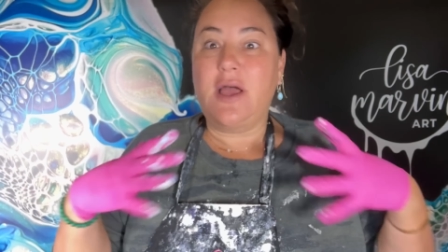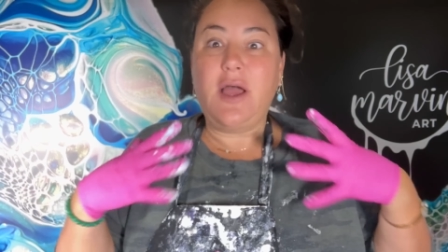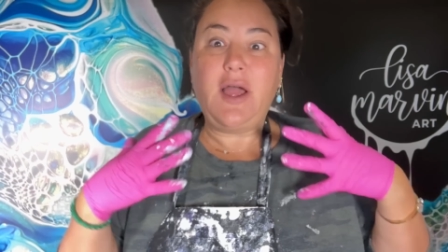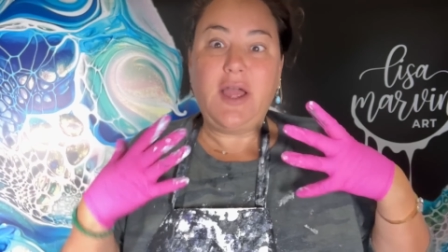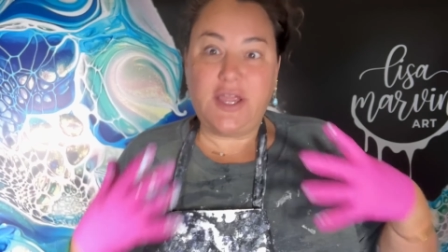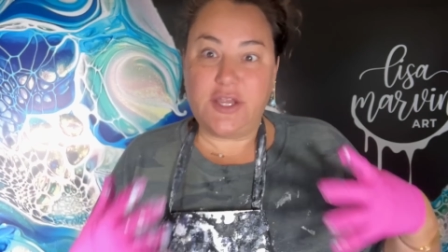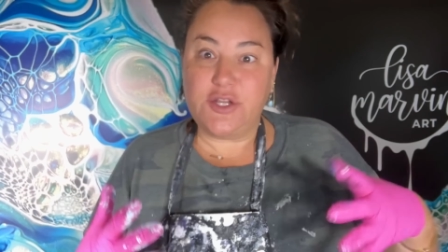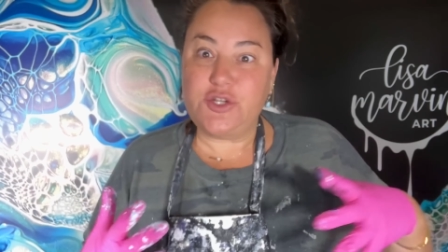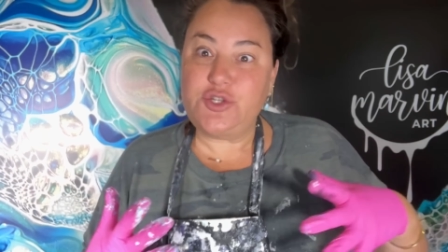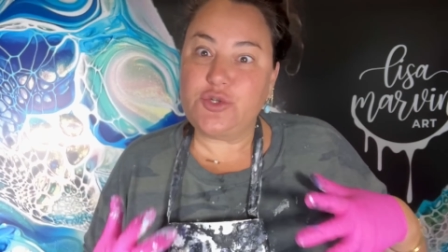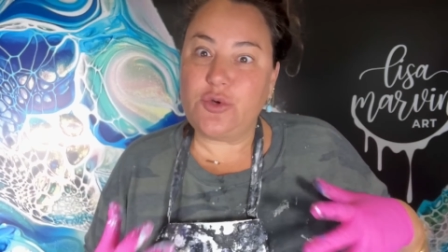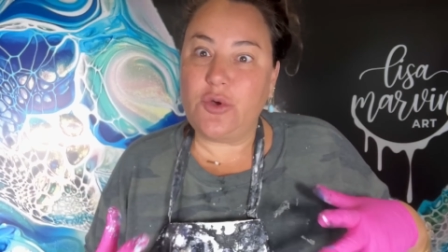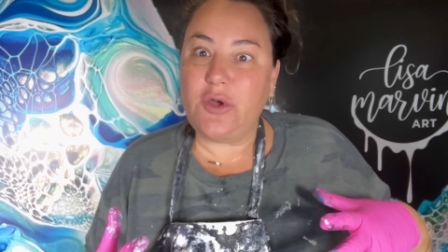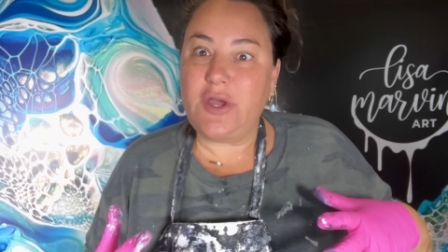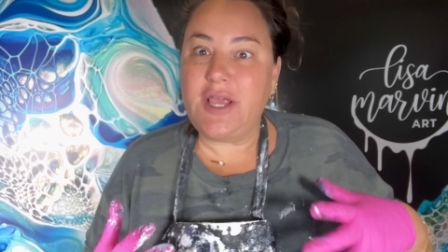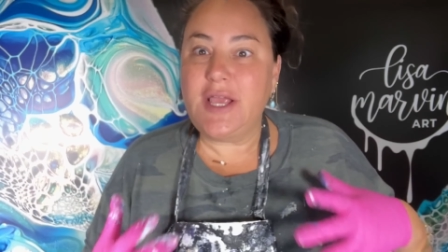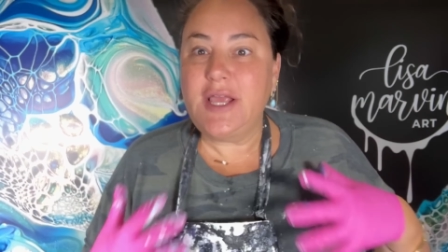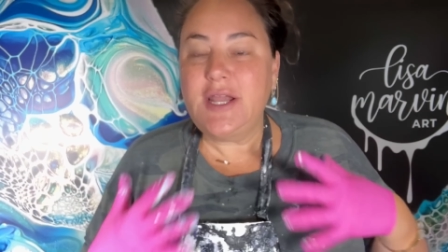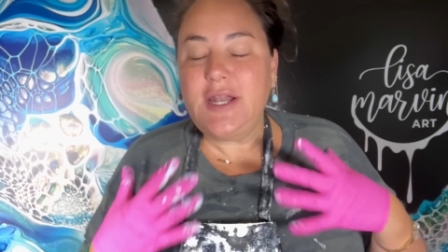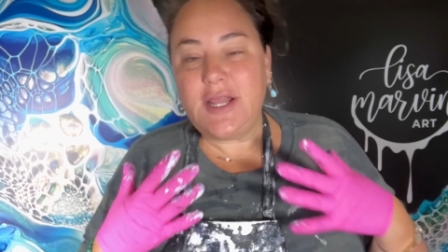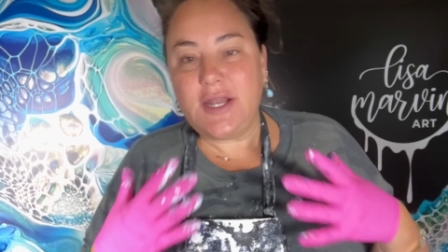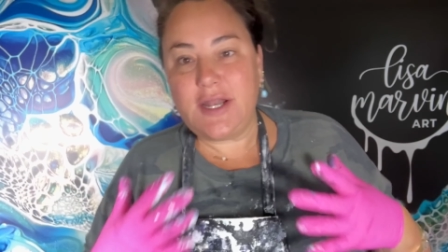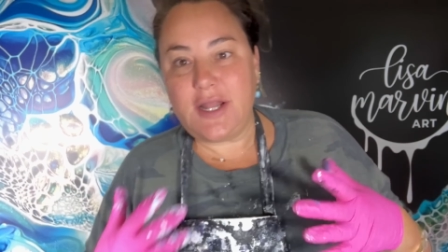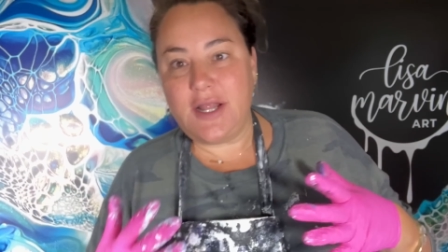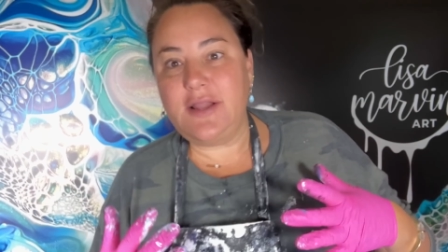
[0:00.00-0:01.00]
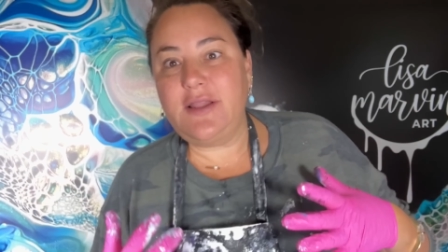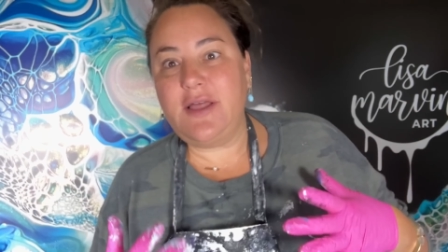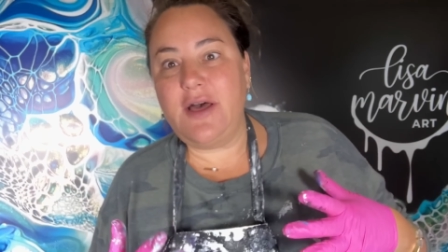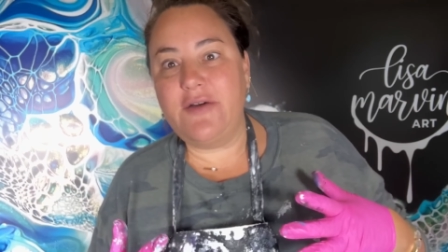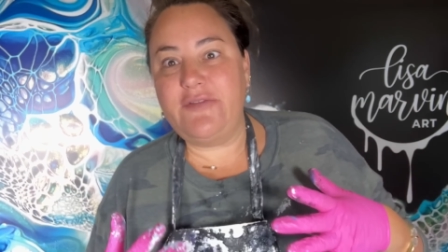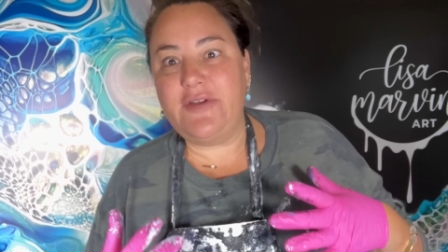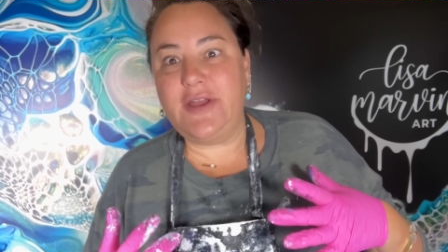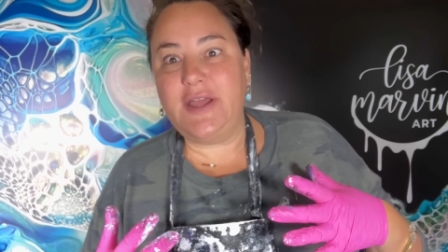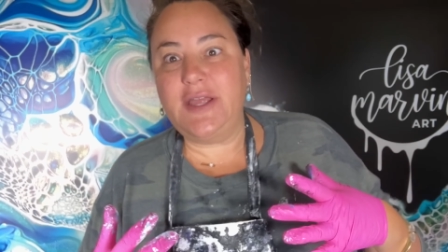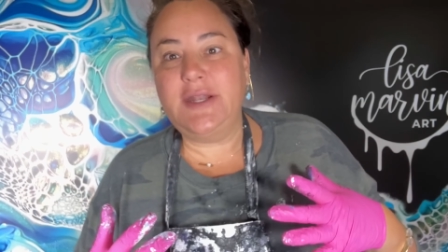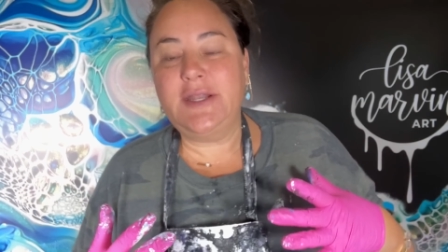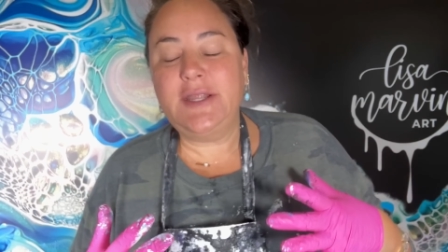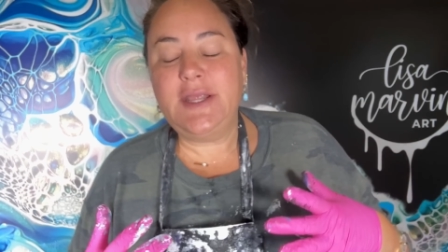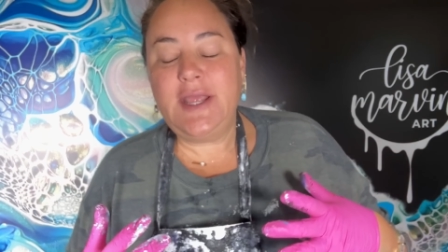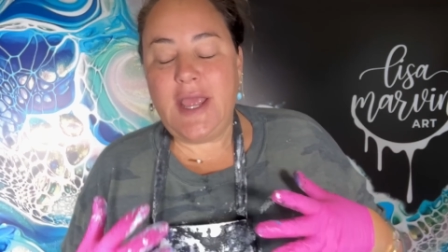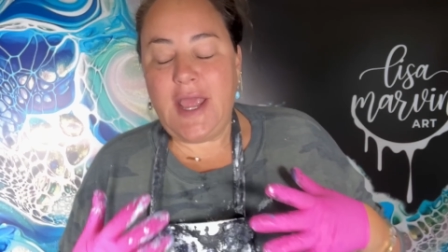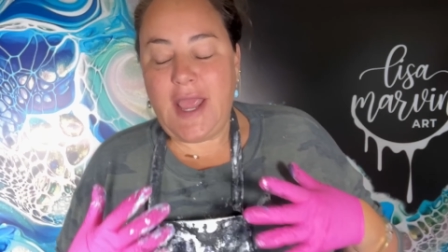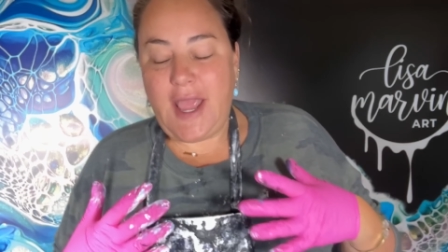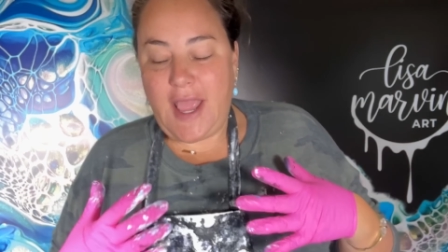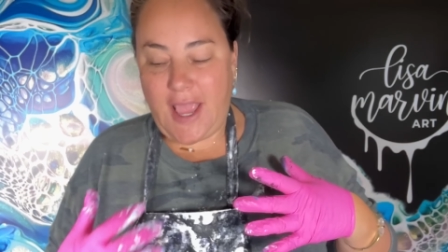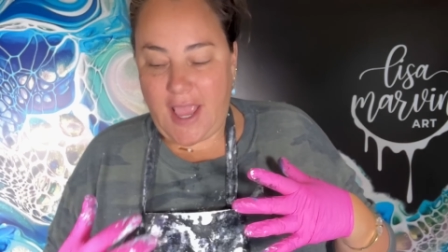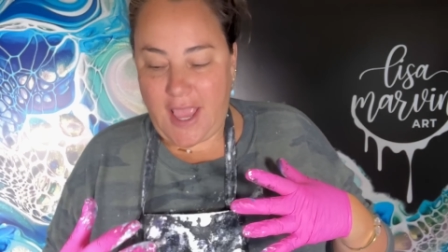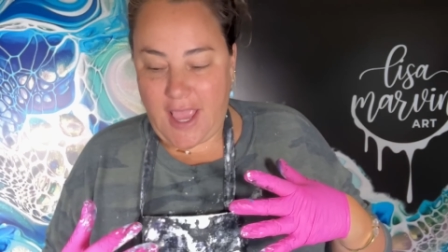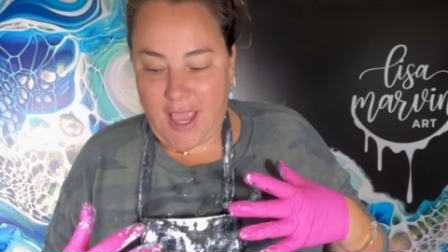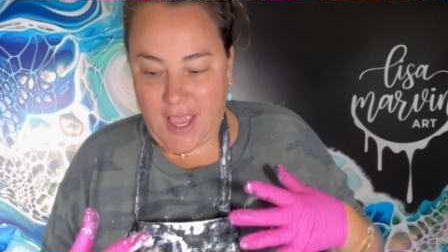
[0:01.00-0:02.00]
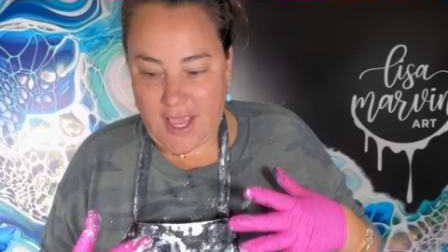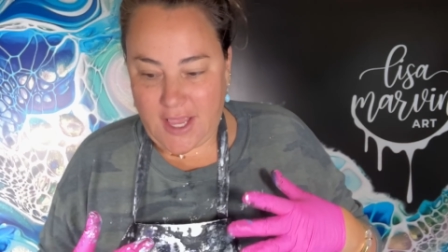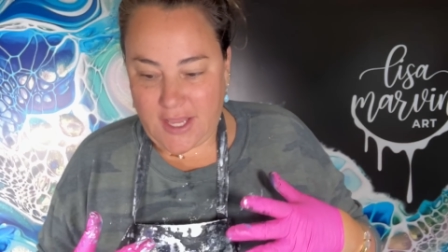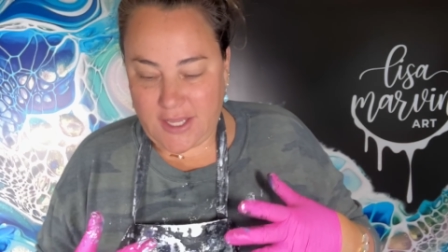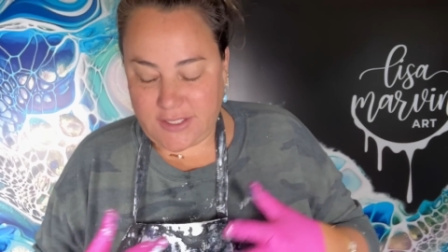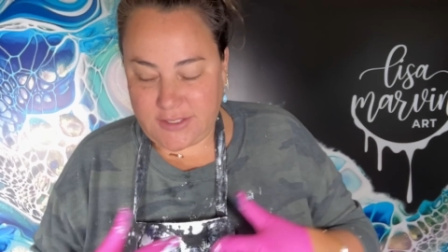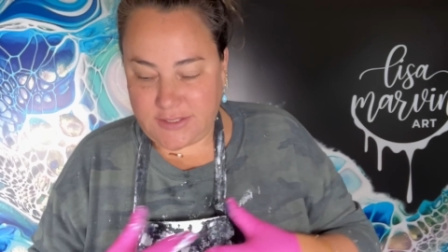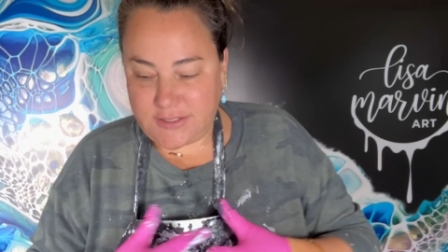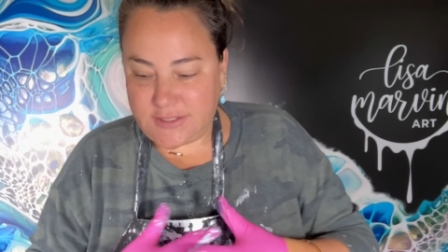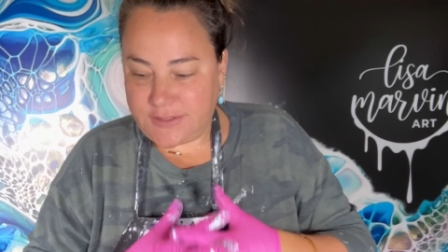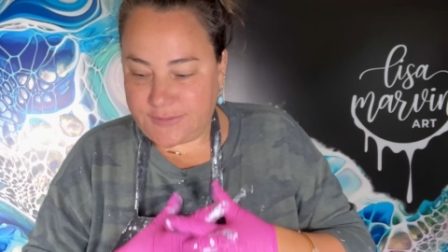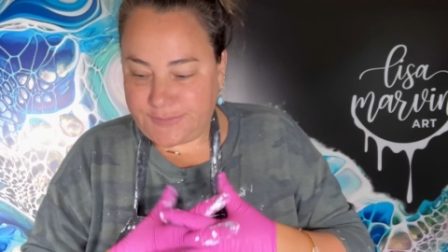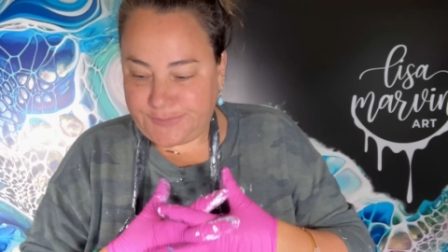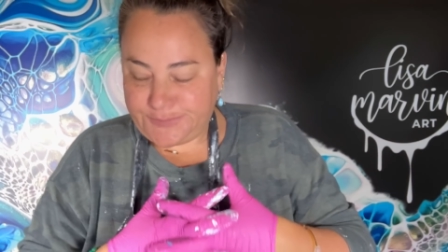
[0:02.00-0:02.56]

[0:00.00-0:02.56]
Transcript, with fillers: I enjoy it and I love it. And